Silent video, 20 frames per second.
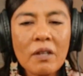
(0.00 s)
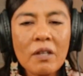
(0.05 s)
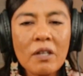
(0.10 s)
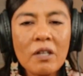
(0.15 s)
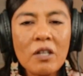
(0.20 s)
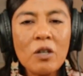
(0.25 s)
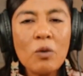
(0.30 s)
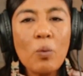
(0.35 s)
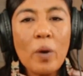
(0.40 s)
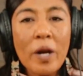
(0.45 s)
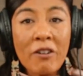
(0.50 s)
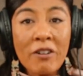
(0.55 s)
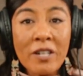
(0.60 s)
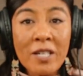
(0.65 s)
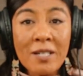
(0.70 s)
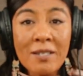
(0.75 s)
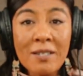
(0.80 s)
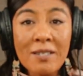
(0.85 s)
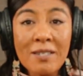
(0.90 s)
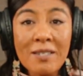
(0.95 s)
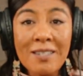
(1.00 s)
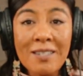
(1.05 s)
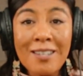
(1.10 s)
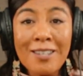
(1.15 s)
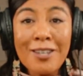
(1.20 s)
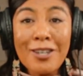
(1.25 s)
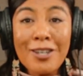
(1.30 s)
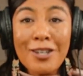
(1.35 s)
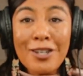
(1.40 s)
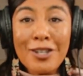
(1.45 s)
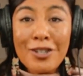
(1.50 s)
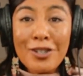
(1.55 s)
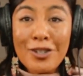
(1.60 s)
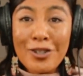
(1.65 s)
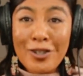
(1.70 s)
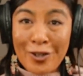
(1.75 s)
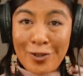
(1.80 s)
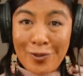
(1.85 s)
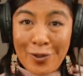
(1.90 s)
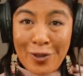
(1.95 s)
Awareness
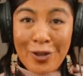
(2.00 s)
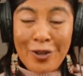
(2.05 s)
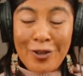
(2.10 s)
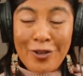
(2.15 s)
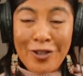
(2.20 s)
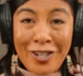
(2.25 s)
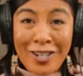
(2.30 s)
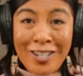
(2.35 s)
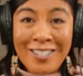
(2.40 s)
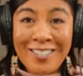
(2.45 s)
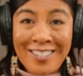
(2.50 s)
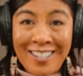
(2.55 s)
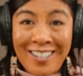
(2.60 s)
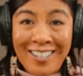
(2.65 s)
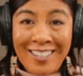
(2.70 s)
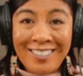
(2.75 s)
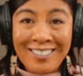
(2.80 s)
starts with curiosity.